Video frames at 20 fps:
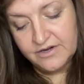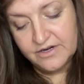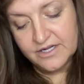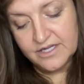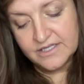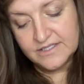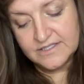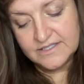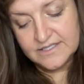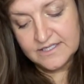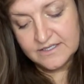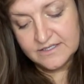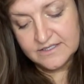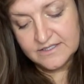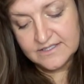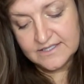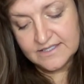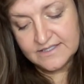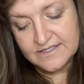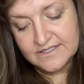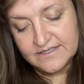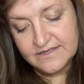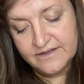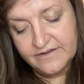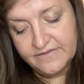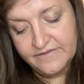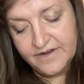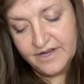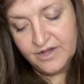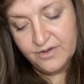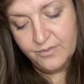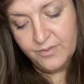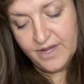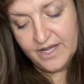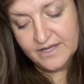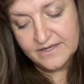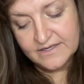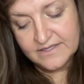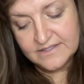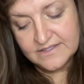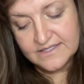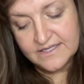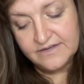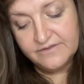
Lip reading: or consider sensitivity a weakness